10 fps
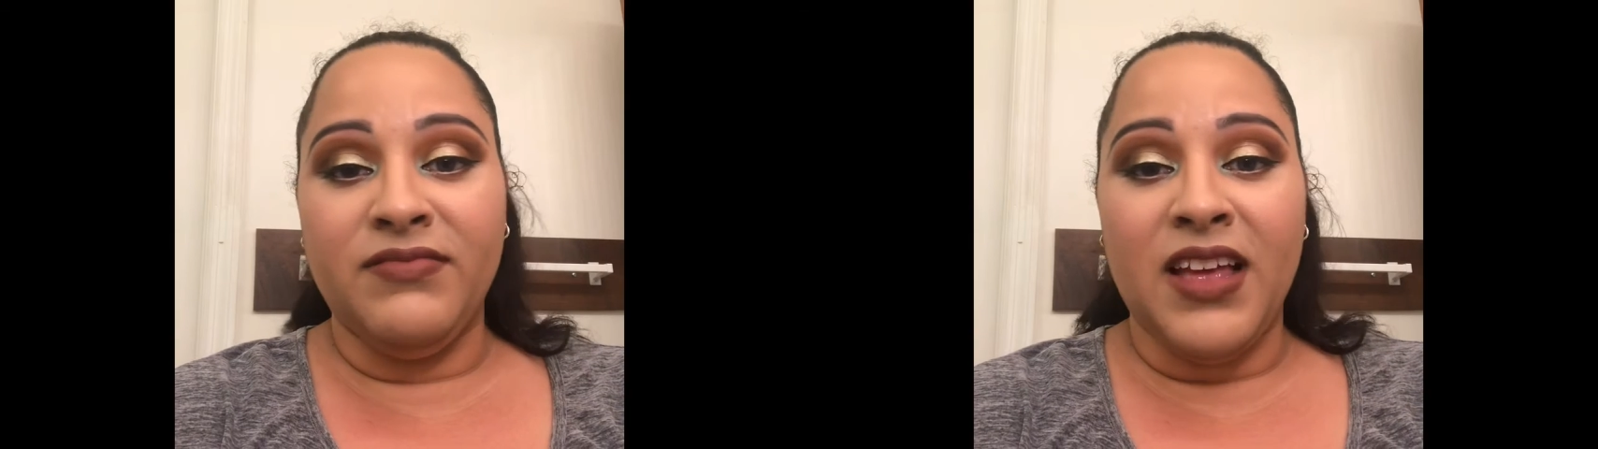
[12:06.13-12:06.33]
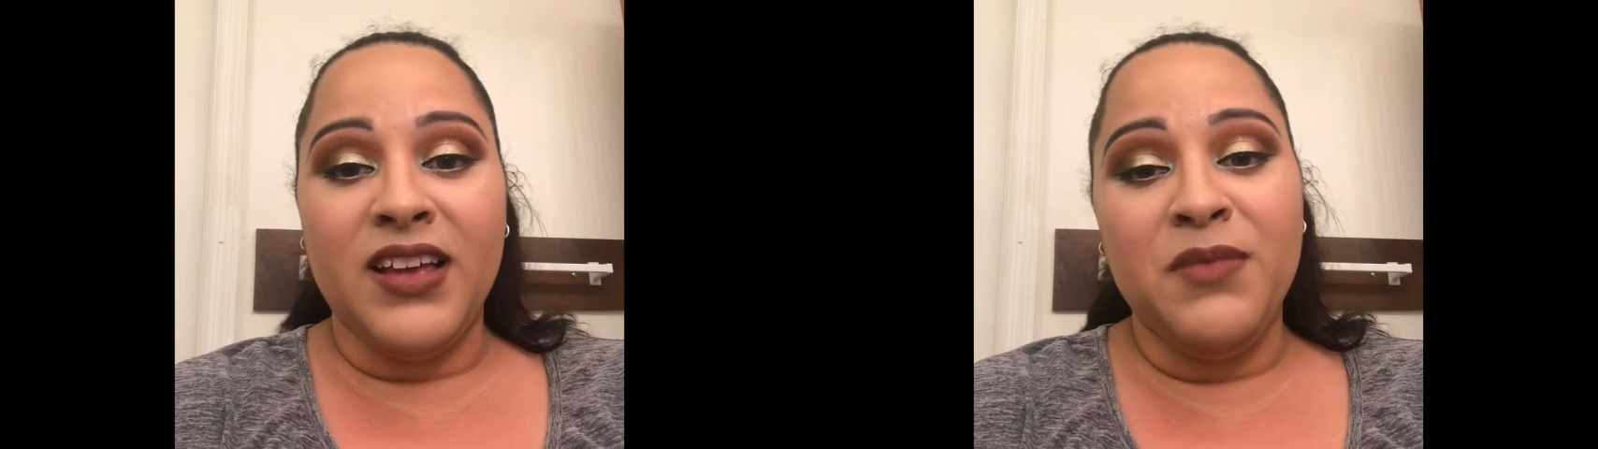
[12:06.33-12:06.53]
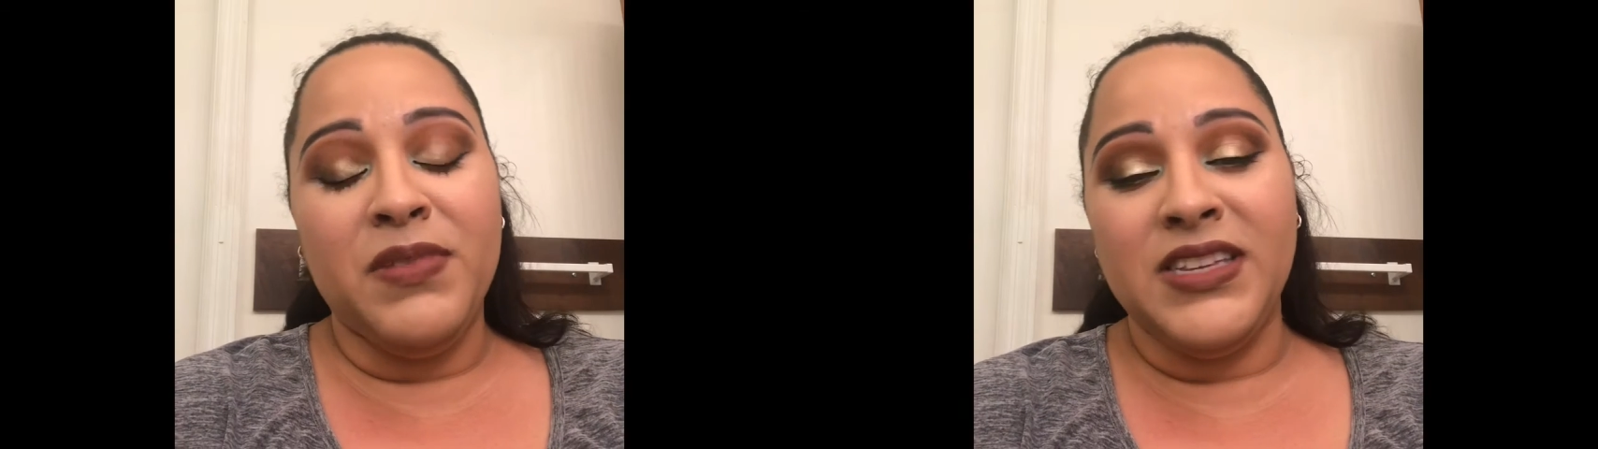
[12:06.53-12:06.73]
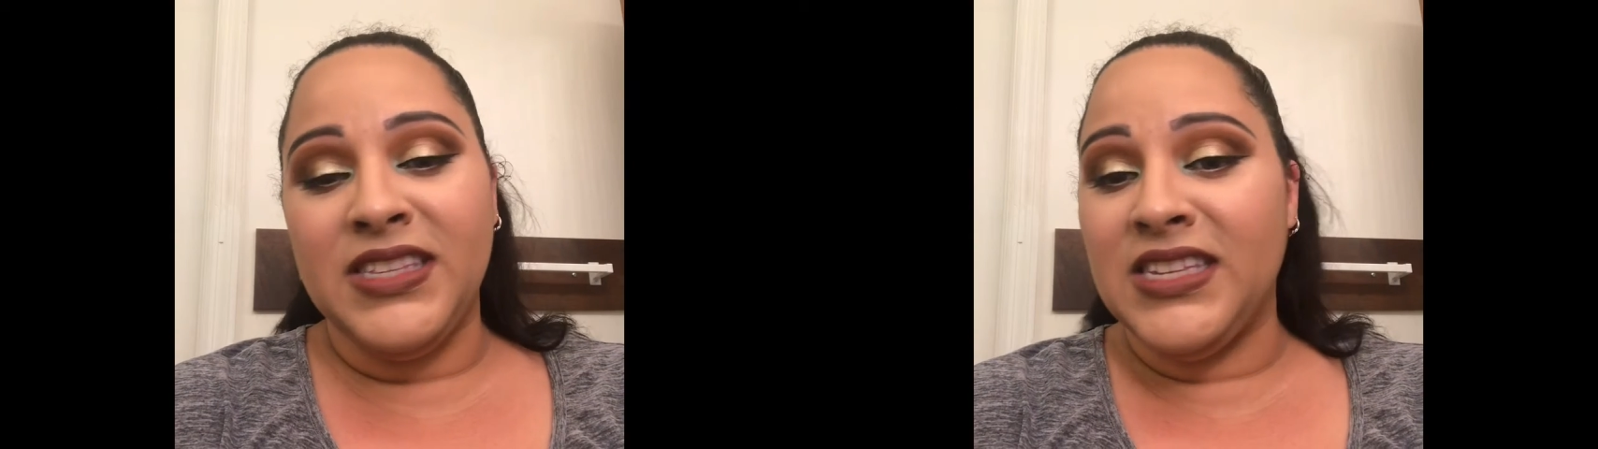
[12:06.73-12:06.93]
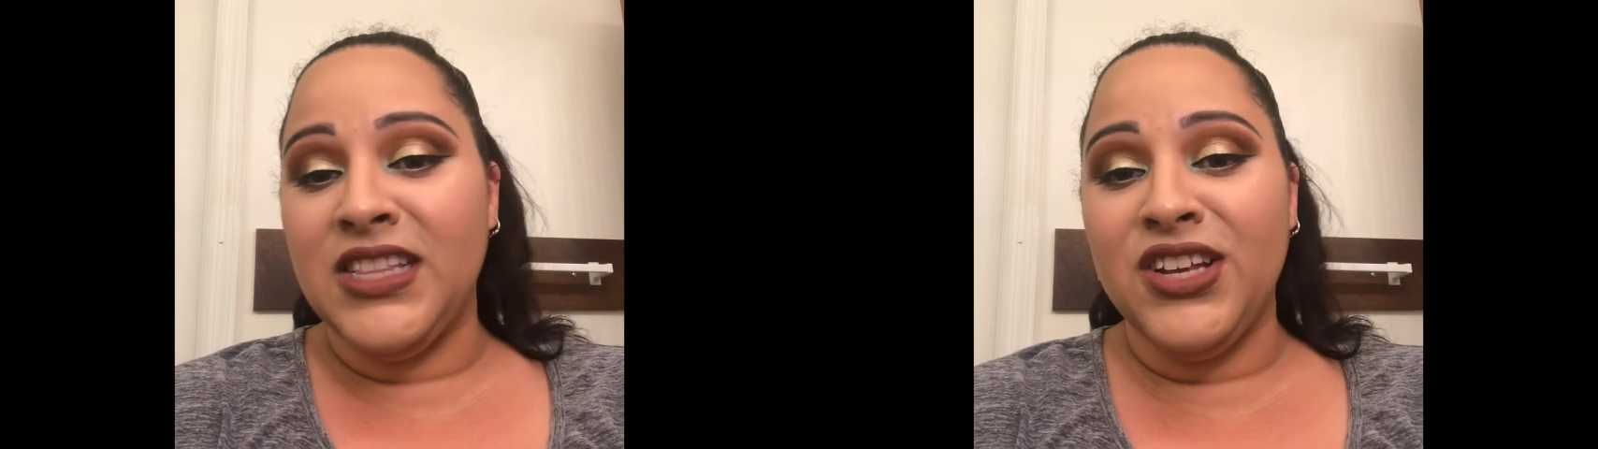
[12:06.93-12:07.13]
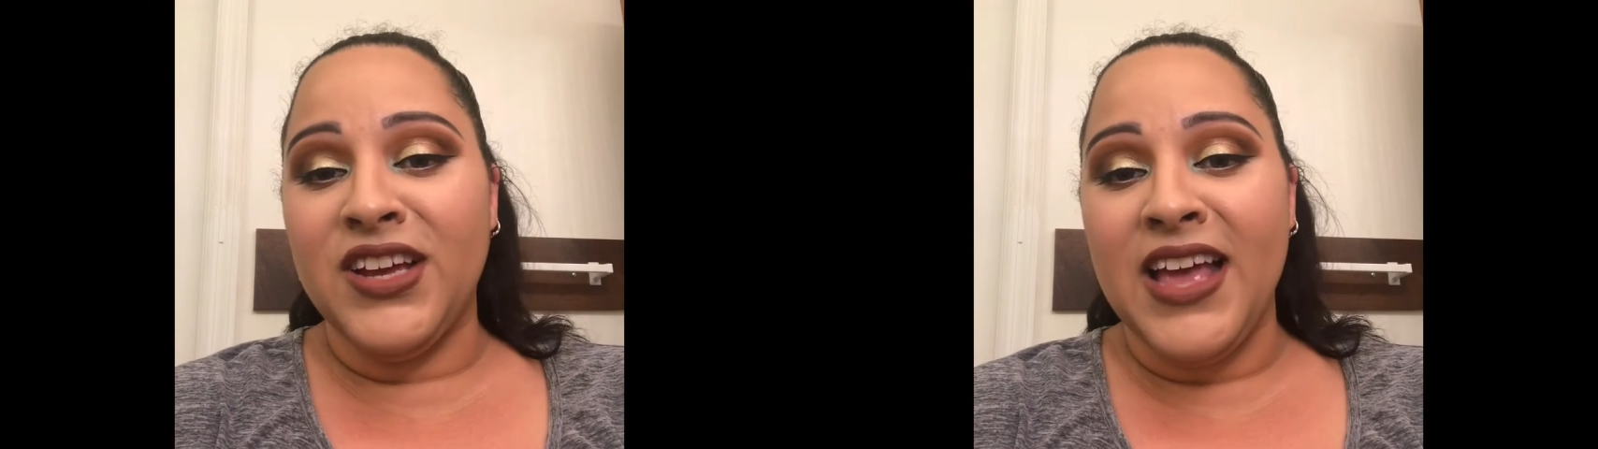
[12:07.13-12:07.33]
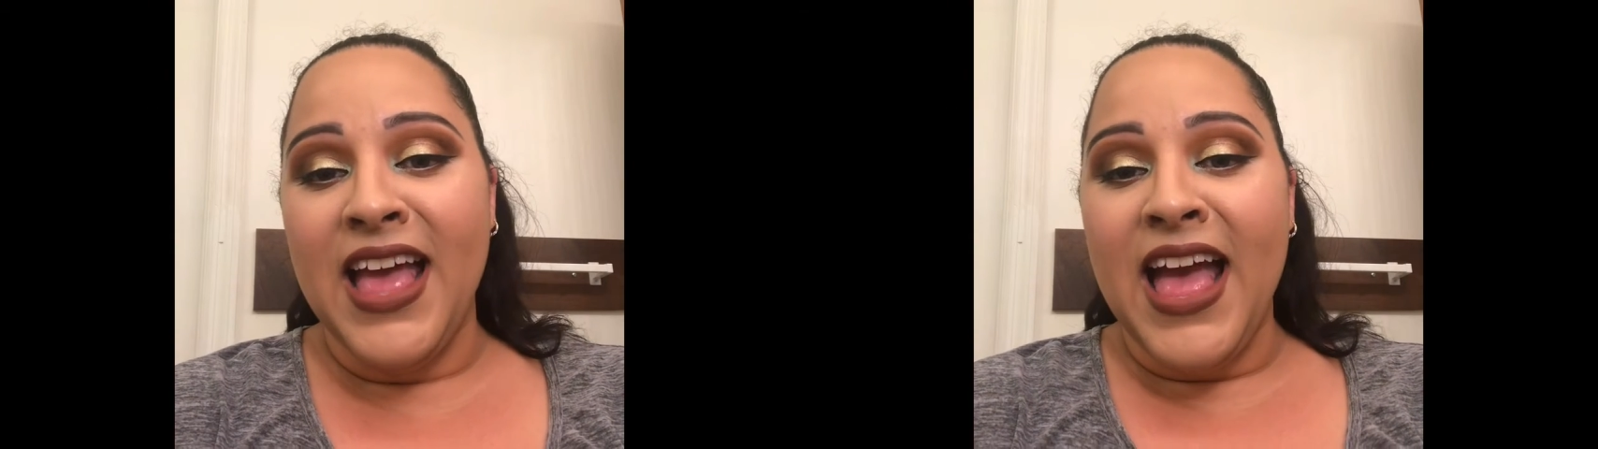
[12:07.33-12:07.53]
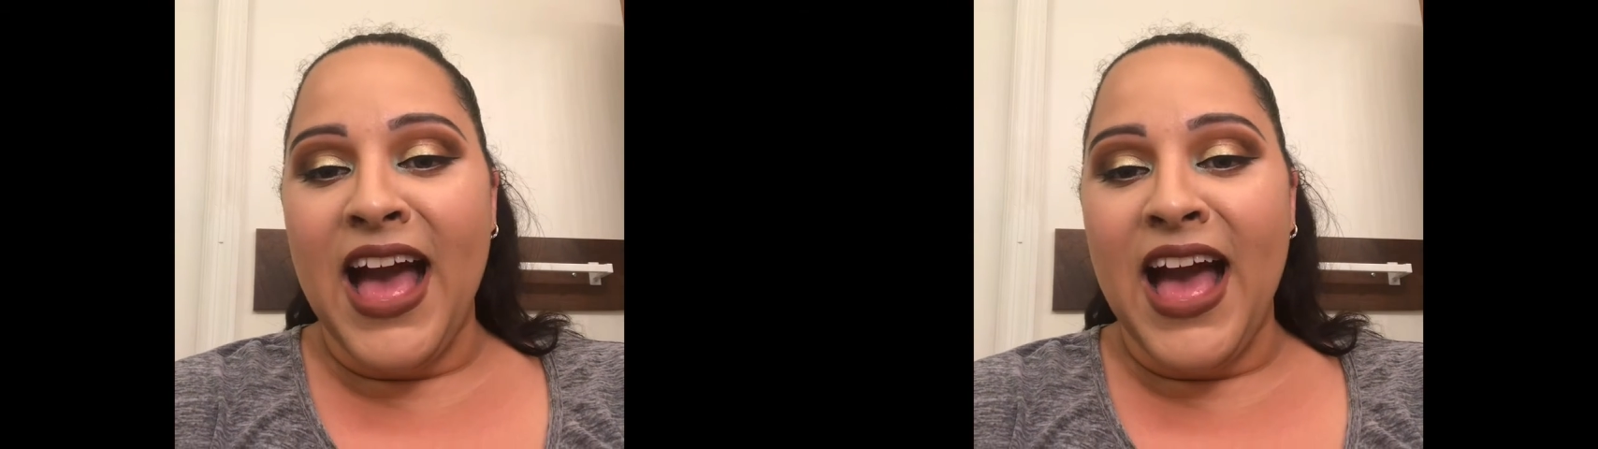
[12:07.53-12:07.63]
that completes this look.